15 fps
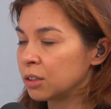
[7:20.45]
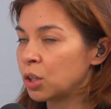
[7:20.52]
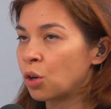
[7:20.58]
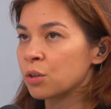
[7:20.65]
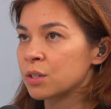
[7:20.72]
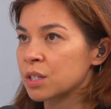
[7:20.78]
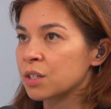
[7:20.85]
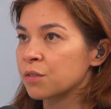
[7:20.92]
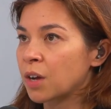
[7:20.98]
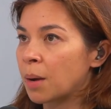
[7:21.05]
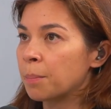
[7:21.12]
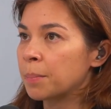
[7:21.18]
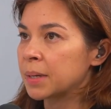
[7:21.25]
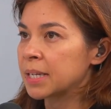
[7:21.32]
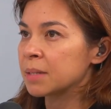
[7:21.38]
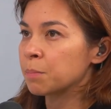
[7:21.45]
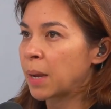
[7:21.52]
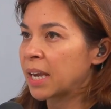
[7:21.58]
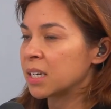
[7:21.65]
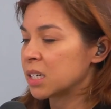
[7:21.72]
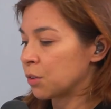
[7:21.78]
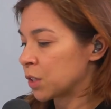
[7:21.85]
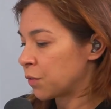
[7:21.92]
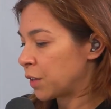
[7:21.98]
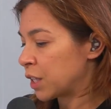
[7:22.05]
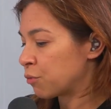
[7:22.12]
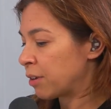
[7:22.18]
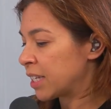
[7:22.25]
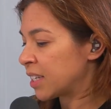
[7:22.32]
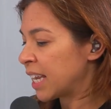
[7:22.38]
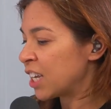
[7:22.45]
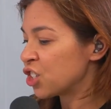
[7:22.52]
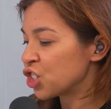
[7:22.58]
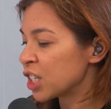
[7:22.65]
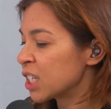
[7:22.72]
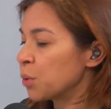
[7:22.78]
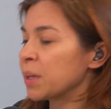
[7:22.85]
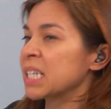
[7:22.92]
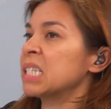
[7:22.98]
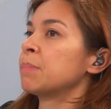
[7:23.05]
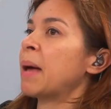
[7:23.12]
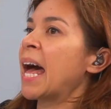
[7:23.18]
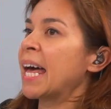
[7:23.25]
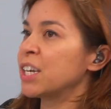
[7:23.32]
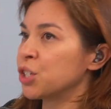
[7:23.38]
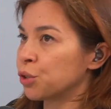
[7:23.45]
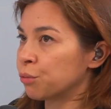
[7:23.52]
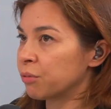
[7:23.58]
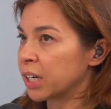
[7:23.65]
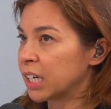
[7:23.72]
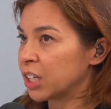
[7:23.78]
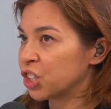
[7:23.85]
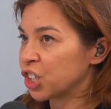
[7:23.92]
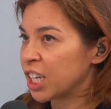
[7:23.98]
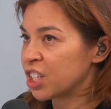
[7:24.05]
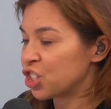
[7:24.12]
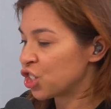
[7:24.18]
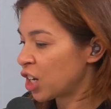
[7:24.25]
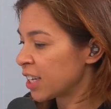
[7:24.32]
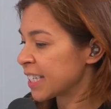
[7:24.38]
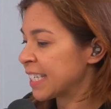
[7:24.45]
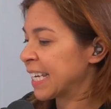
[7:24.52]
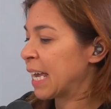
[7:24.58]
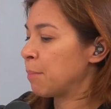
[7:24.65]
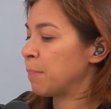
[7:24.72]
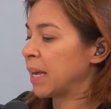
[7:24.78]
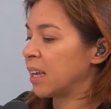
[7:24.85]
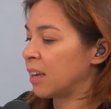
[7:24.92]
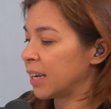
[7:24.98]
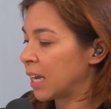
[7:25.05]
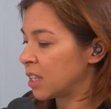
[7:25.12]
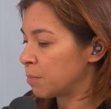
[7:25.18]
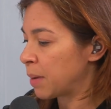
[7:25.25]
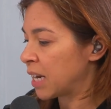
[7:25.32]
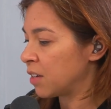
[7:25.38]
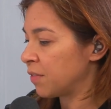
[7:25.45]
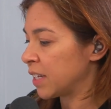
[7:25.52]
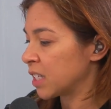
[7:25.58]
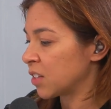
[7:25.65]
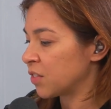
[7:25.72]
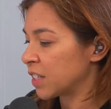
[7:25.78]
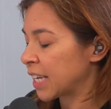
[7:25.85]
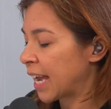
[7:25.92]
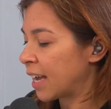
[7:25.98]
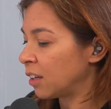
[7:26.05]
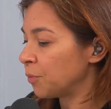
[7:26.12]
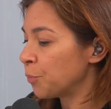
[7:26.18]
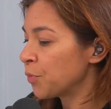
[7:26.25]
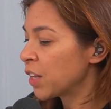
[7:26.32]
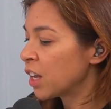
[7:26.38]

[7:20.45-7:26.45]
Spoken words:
Lots of companies make deals for this reason. It's just to expand your reach. It's just to get bigger and get the benefits of scale.